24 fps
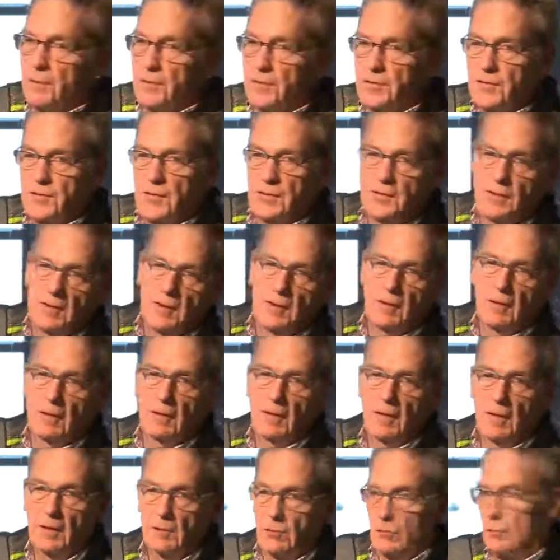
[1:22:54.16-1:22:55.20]
the city
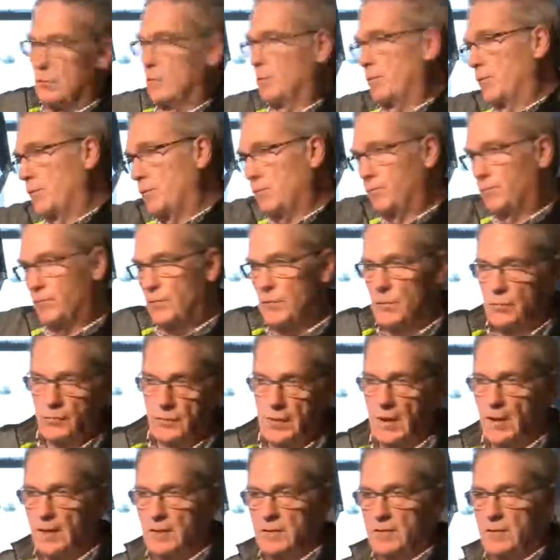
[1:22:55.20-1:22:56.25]
and all of you
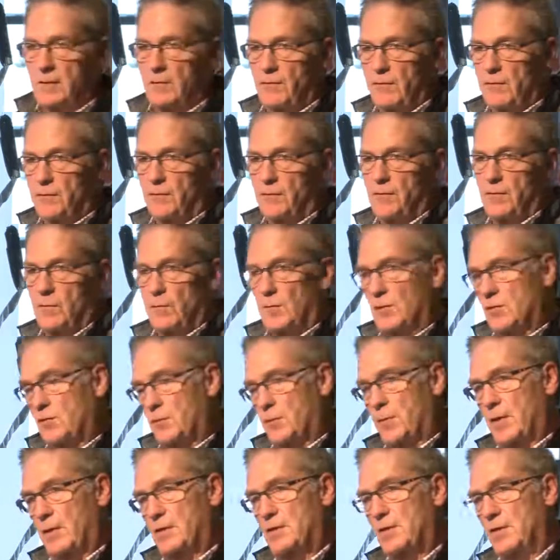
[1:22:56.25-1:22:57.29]
guys living for the most
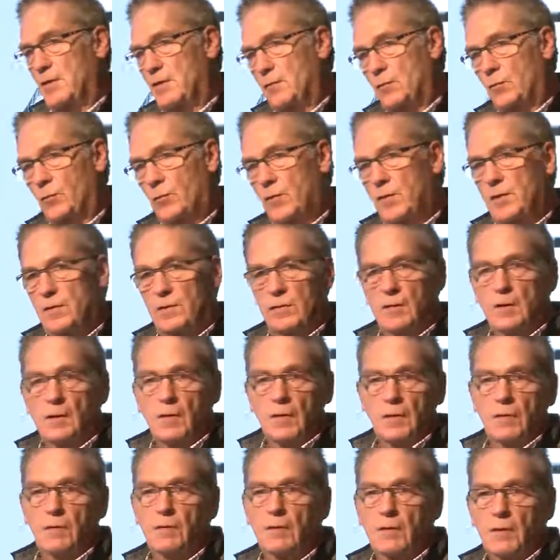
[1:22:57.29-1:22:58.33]
part in it with
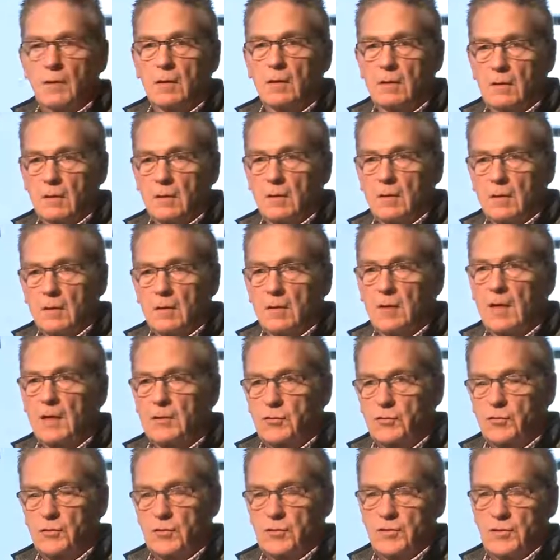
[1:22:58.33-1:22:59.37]
the
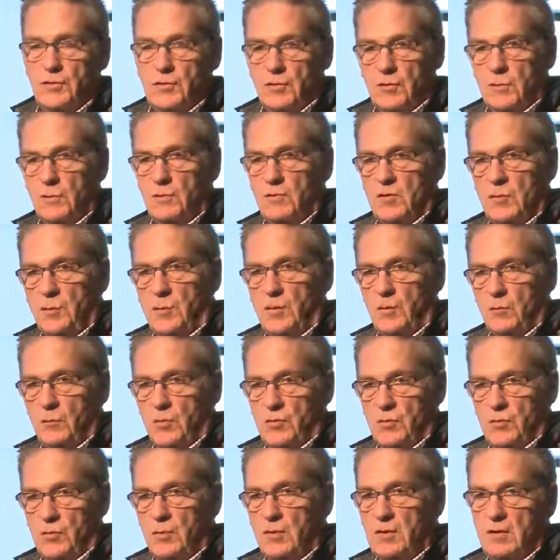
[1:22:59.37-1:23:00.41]
natural systems upon
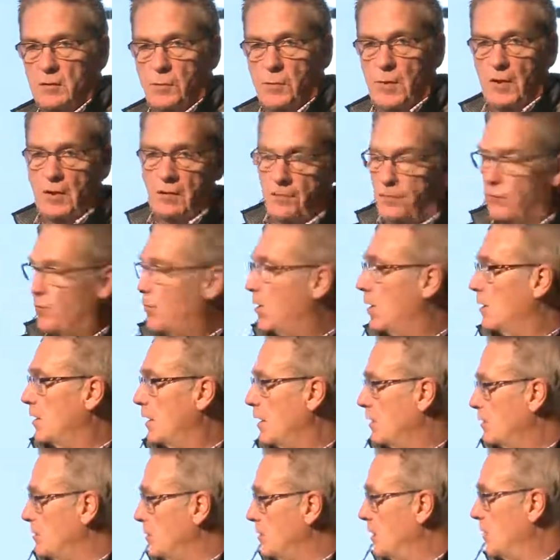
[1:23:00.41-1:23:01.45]
which we depend for our
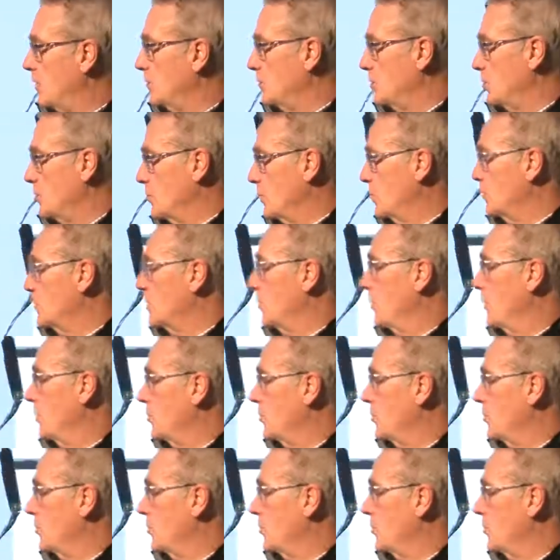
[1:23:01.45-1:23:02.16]
next lunch, not to